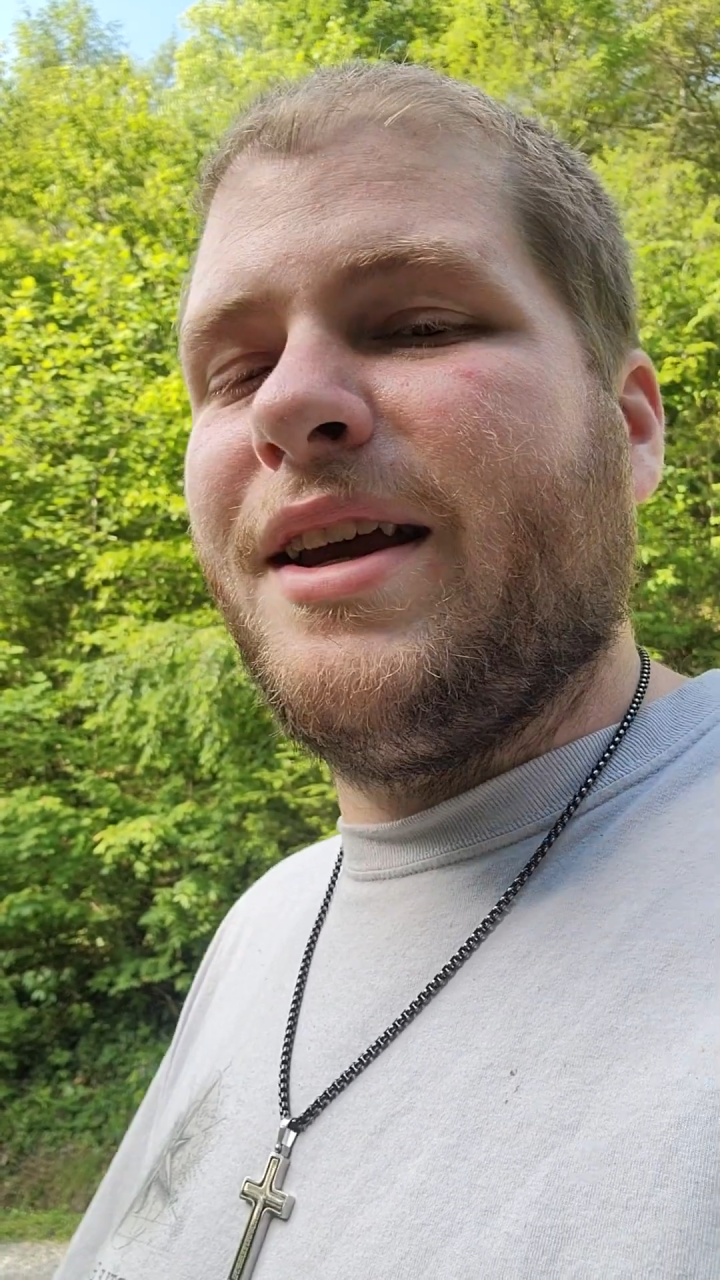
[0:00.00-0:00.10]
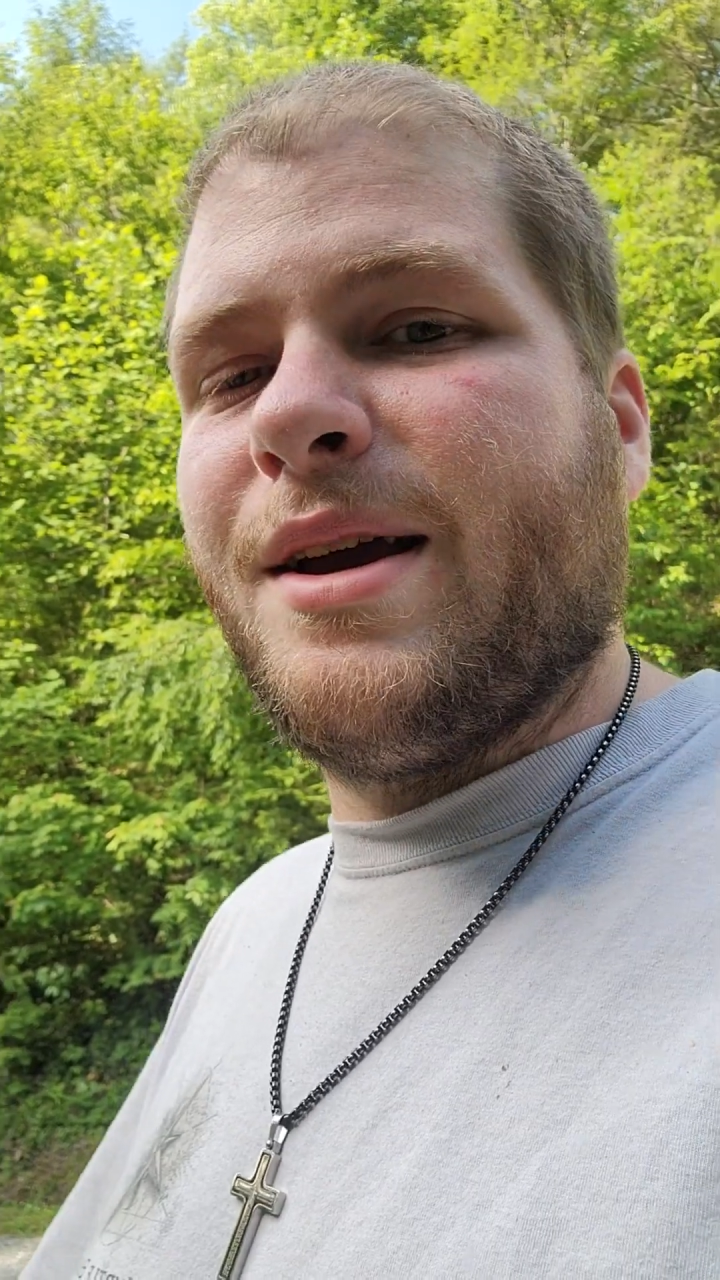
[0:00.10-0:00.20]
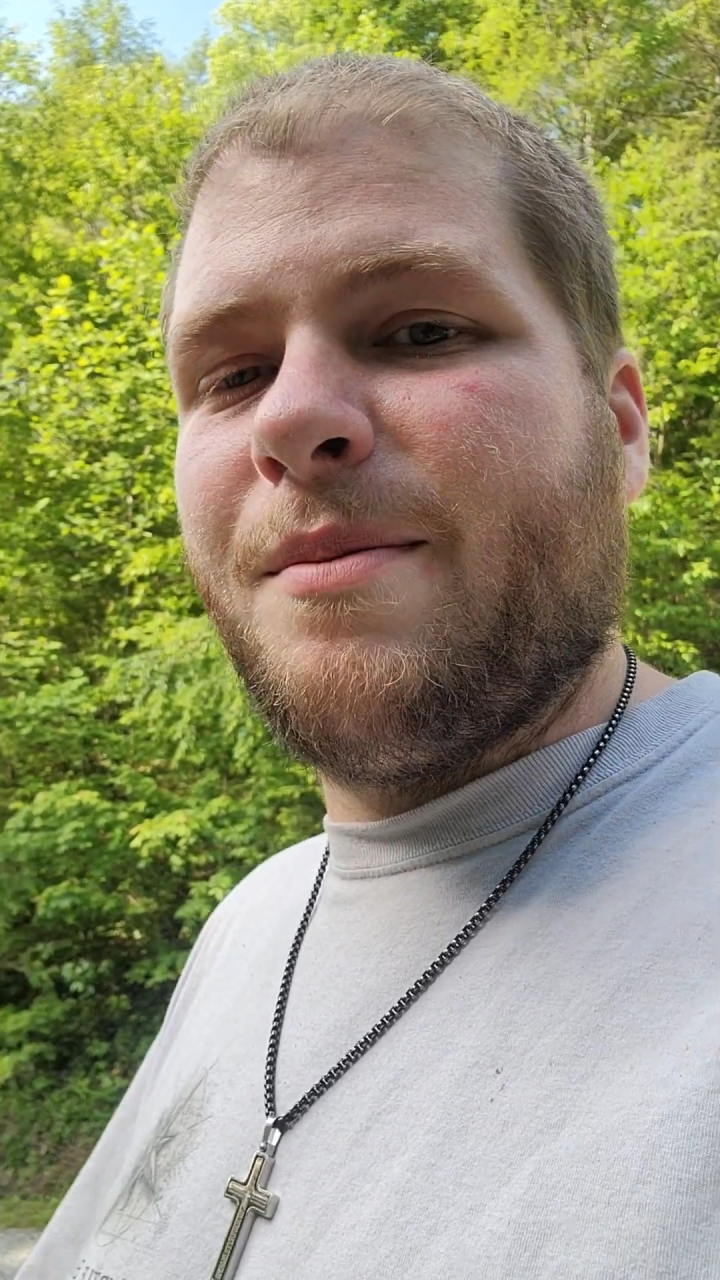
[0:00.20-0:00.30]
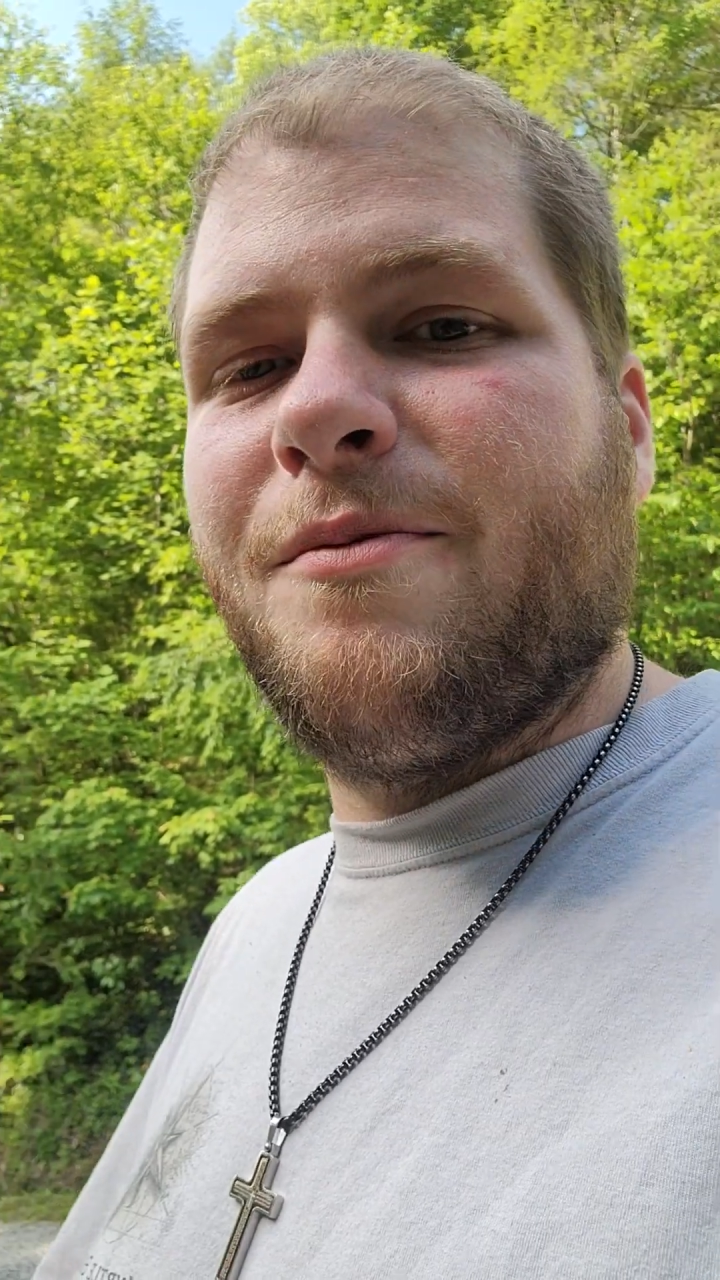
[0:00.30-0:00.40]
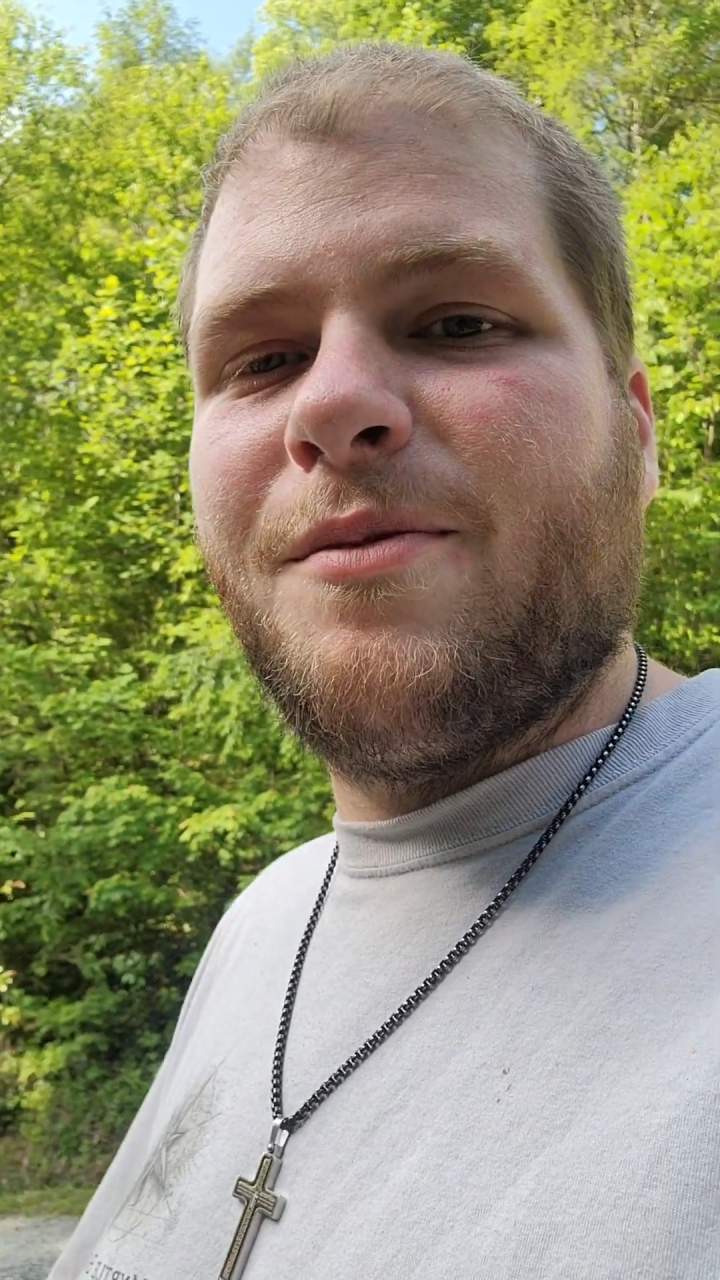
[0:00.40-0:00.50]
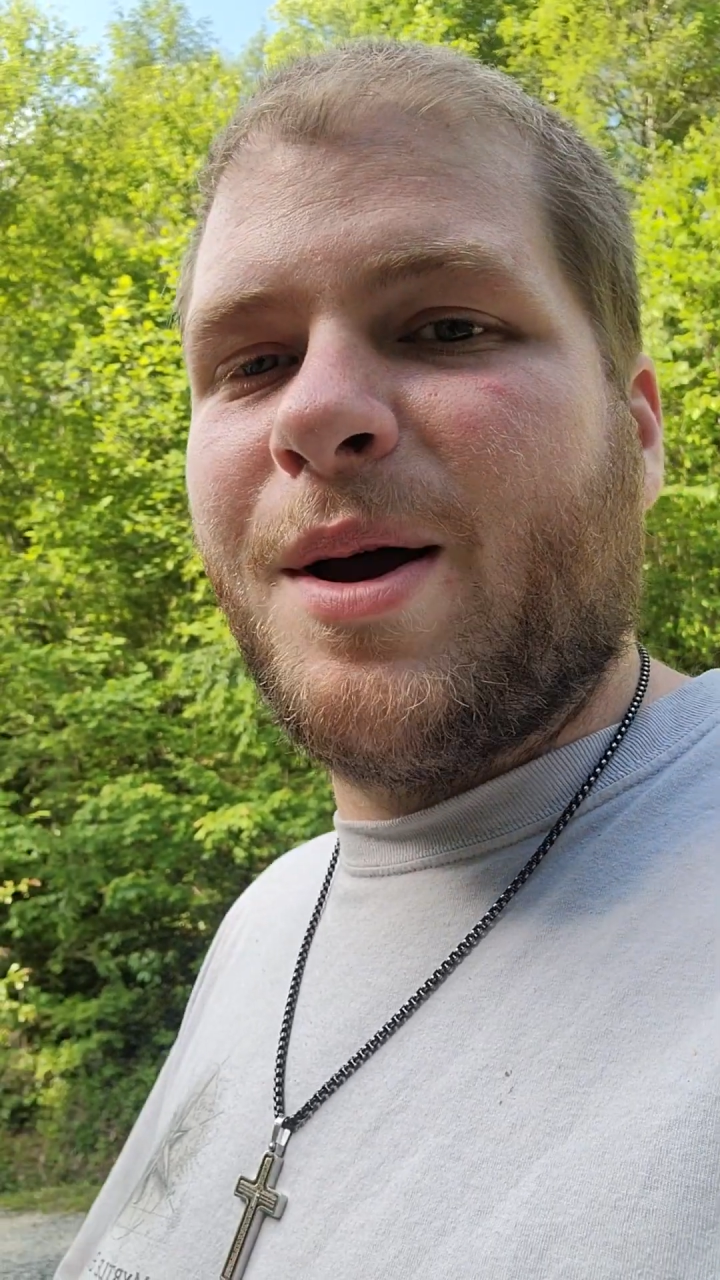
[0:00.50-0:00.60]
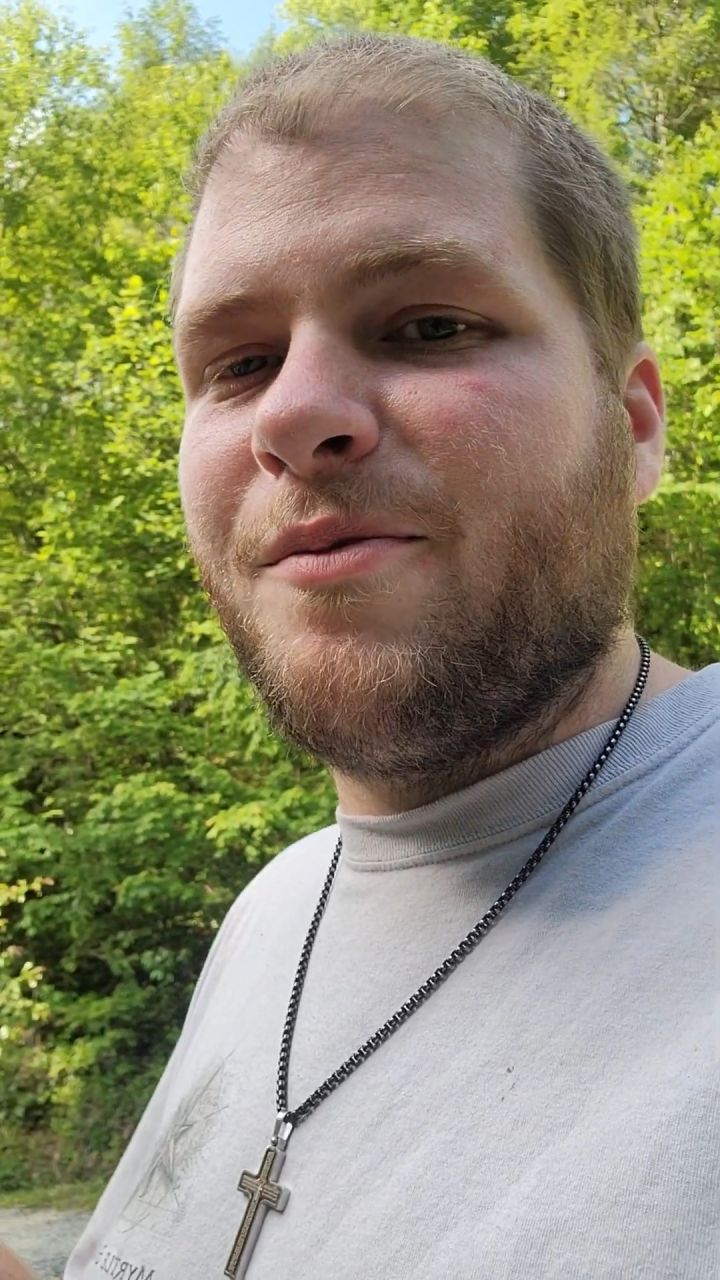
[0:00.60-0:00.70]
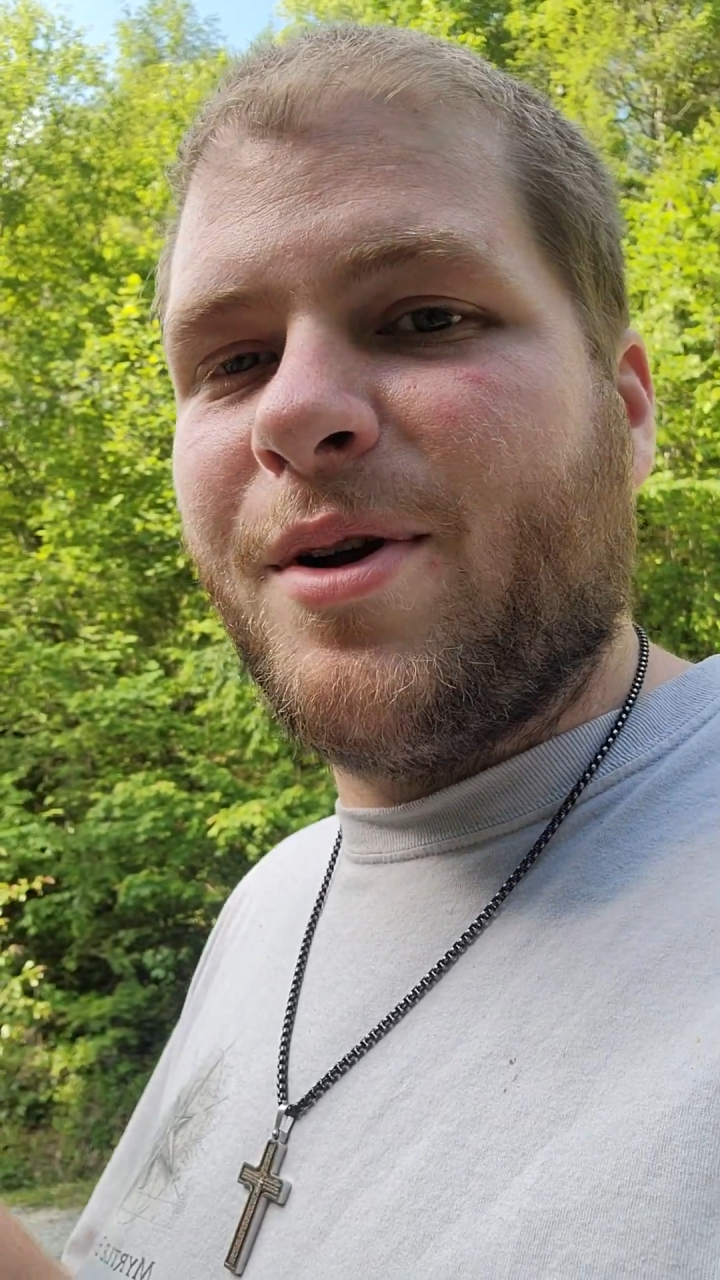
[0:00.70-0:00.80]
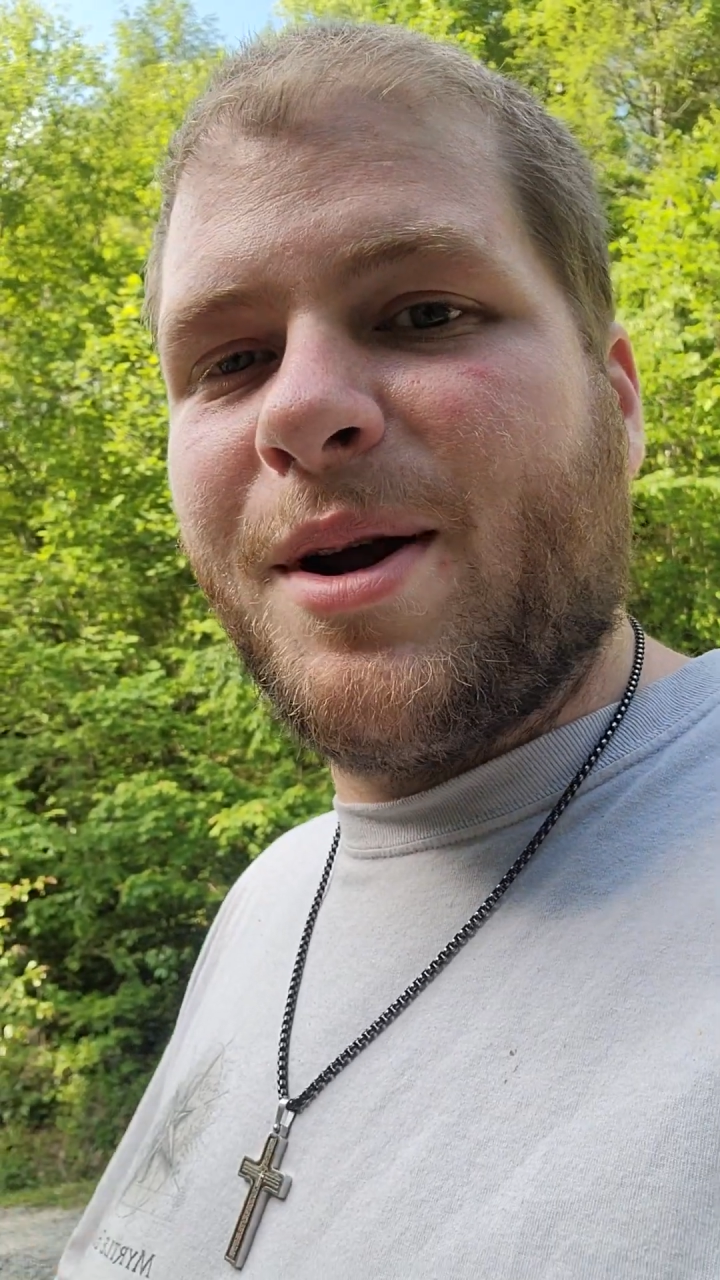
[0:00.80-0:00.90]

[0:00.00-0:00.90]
I'm very